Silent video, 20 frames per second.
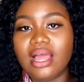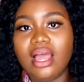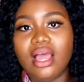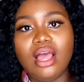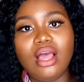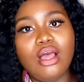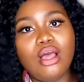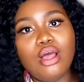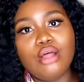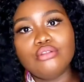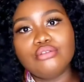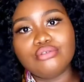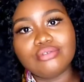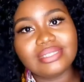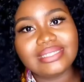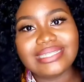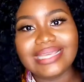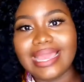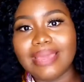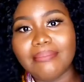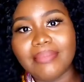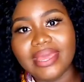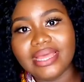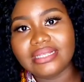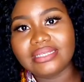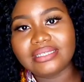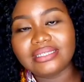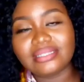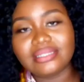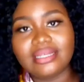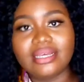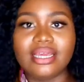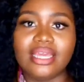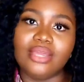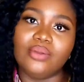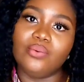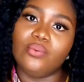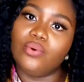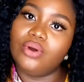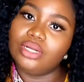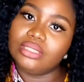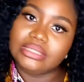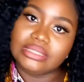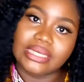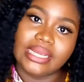to cms in one day